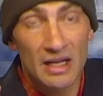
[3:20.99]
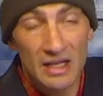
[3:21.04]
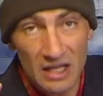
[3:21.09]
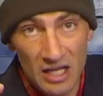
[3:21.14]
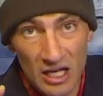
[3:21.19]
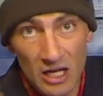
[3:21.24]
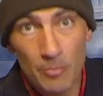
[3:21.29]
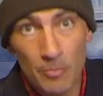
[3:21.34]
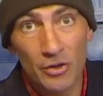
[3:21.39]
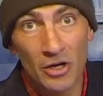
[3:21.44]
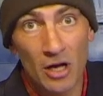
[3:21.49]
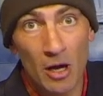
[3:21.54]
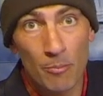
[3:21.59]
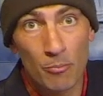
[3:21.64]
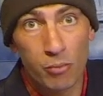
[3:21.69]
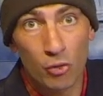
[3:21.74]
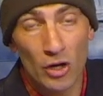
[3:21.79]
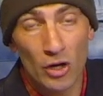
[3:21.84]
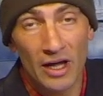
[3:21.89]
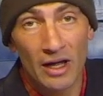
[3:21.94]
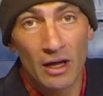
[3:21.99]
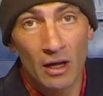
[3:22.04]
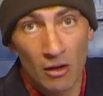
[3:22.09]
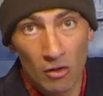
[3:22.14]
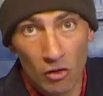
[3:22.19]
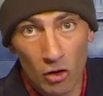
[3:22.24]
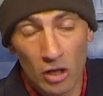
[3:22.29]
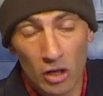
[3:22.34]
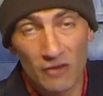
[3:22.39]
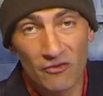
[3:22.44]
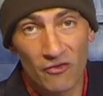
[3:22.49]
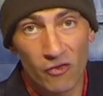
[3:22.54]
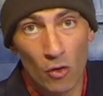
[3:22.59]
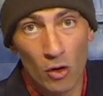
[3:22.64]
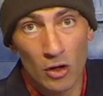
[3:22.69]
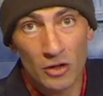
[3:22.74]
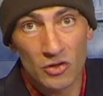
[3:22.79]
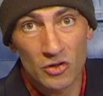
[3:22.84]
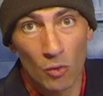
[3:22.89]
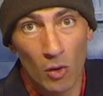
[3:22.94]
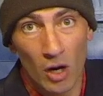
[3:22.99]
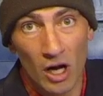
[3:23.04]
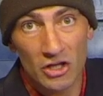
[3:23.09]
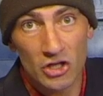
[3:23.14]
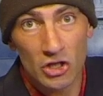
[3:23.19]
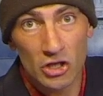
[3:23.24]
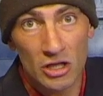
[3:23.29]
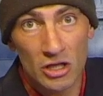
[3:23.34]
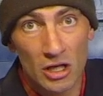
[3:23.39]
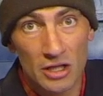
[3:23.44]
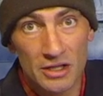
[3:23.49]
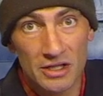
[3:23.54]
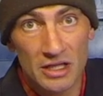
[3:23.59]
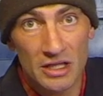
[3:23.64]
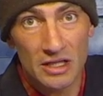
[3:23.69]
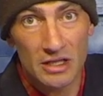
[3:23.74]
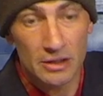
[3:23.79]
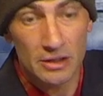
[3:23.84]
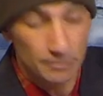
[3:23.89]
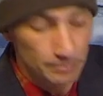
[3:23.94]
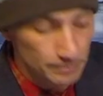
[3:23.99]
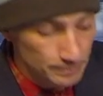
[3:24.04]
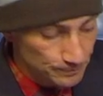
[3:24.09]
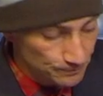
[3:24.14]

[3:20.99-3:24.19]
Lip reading: Keep it up, Britt. Looking forward to watching you all season.